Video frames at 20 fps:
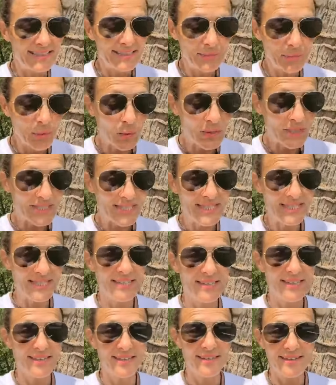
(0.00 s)
the book is
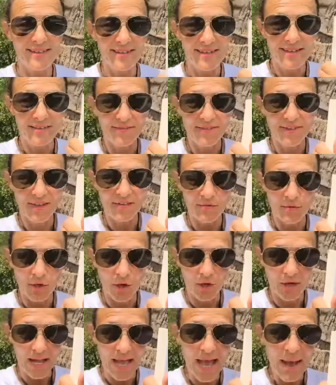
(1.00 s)
available
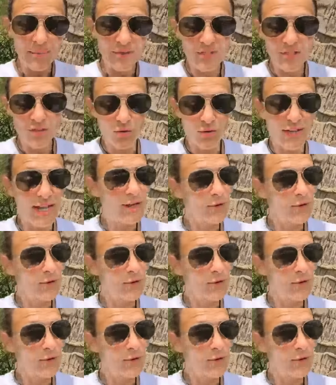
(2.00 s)
on Amazon,